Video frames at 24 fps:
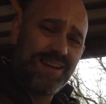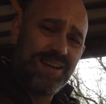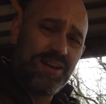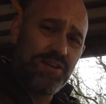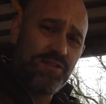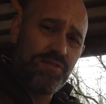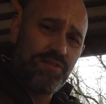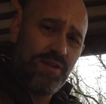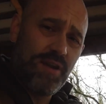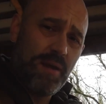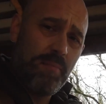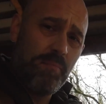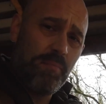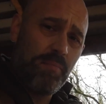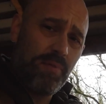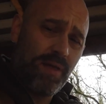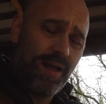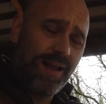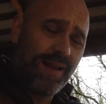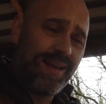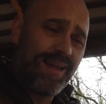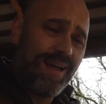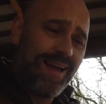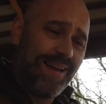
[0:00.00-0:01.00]
to grip
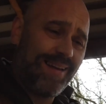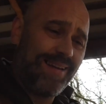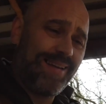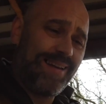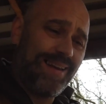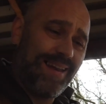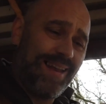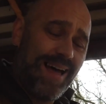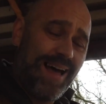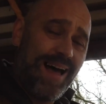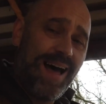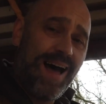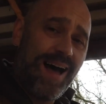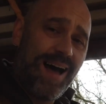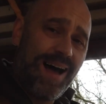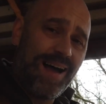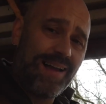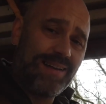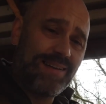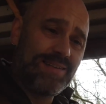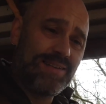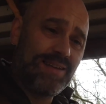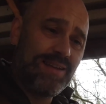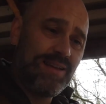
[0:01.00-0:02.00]
that handle
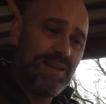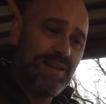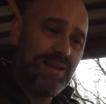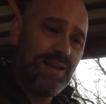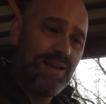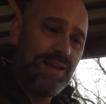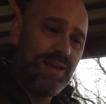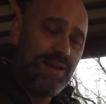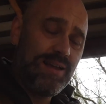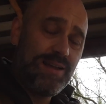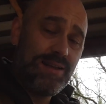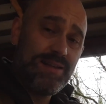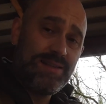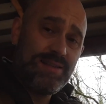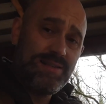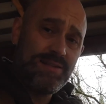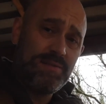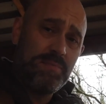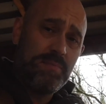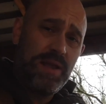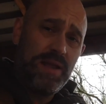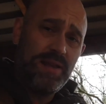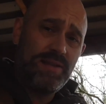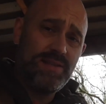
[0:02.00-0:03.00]
hard
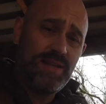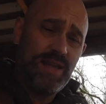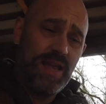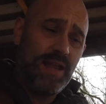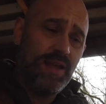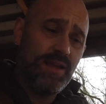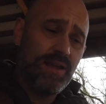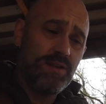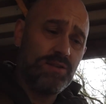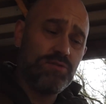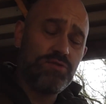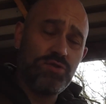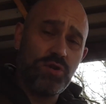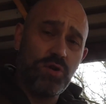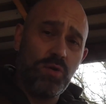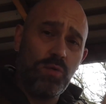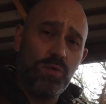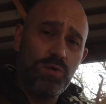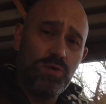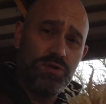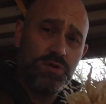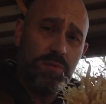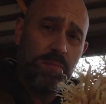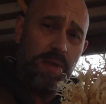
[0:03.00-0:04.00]
to maintain
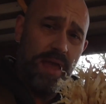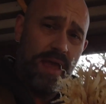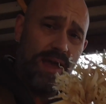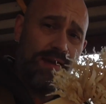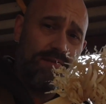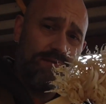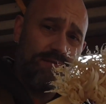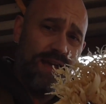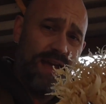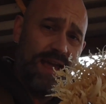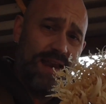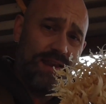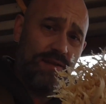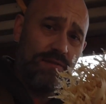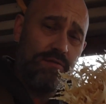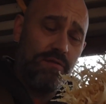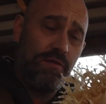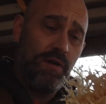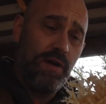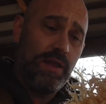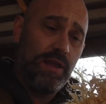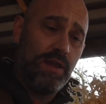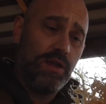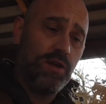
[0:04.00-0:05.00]
control, to make very
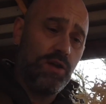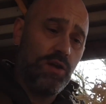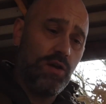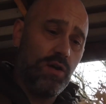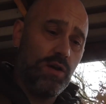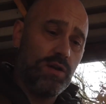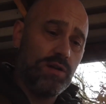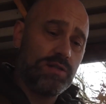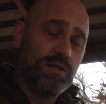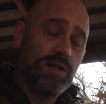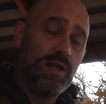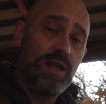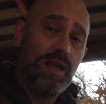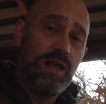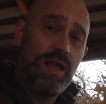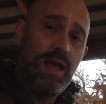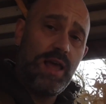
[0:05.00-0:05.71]
fine curls.